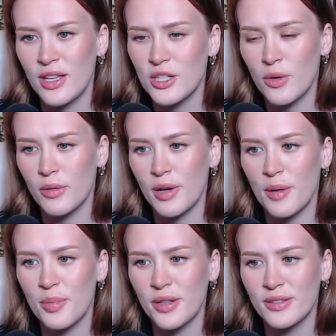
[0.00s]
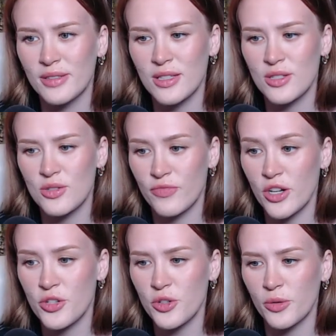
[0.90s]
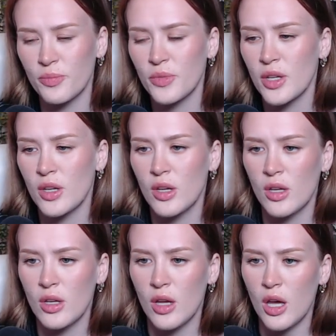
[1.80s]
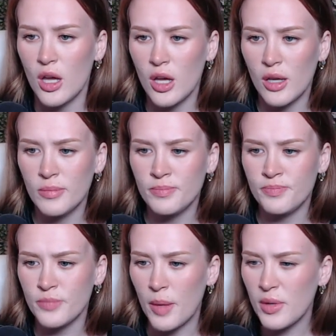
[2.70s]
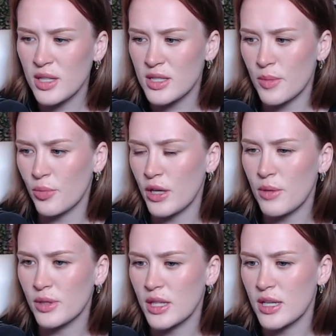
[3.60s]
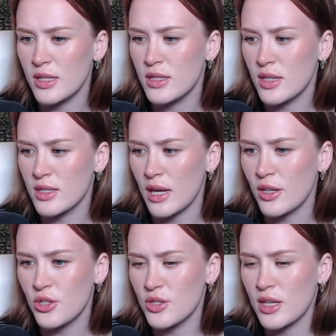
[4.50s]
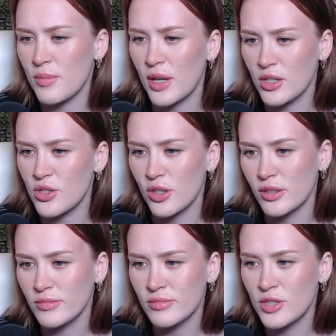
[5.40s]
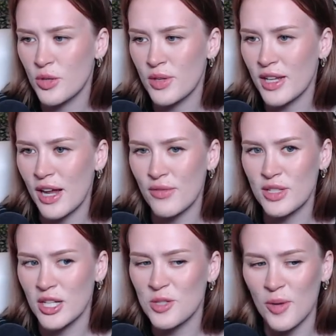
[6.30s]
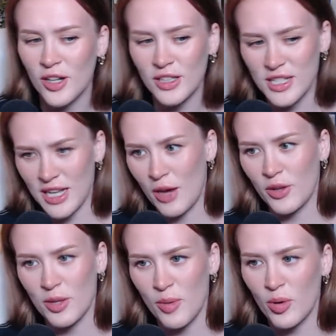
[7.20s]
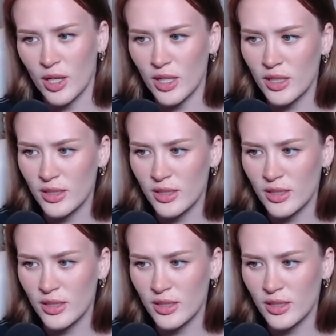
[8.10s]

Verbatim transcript: they don't want ramp. That's very true. Um, I'm gonna sit pretty with this because I can just skip next turn, so we can have Sunspot at least out on the board.